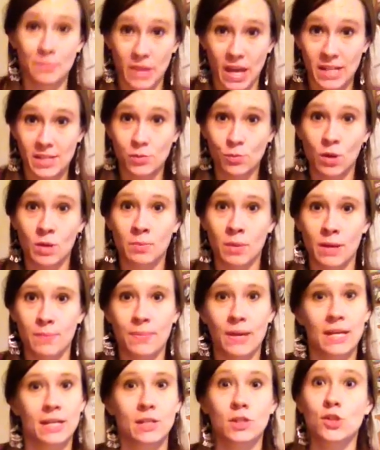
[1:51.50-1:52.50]
That's when my
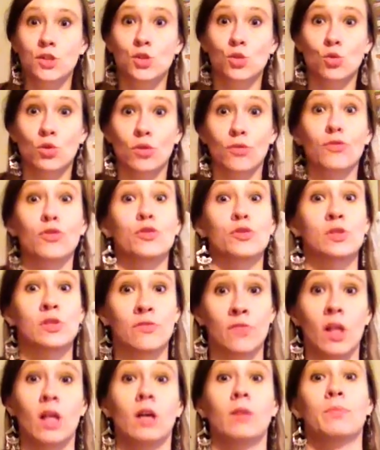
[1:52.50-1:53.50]
panic disorder first
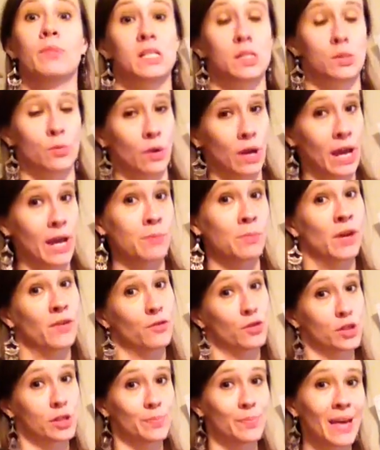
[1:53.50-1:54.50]
developed. That's when I had my
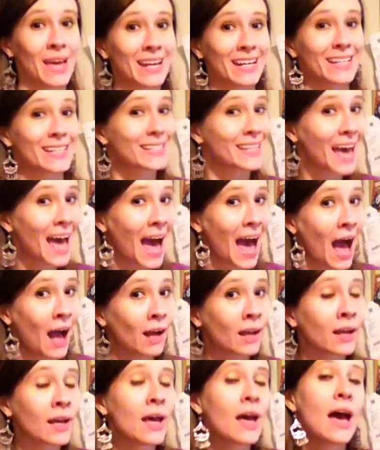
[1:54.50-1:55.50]
first panic
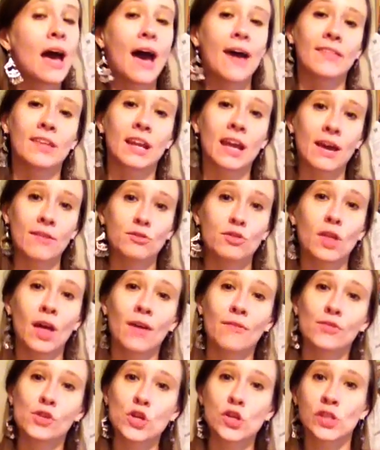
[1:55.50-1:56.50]
attack. And then after
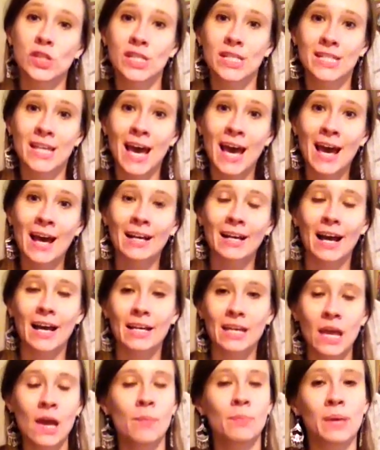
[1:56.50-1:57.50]
that first attack,
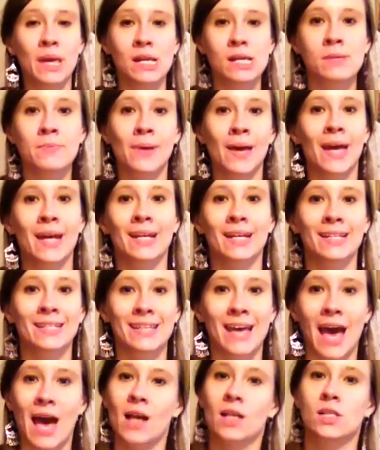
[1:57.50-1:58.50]
I kept getting panic
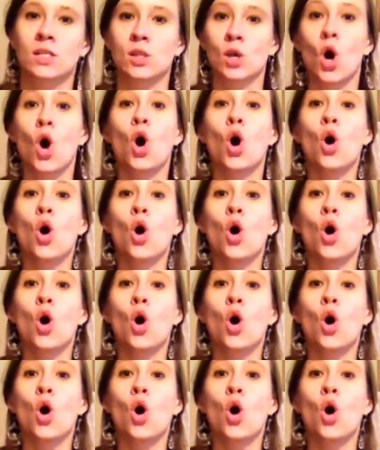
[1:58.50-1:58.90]
attacks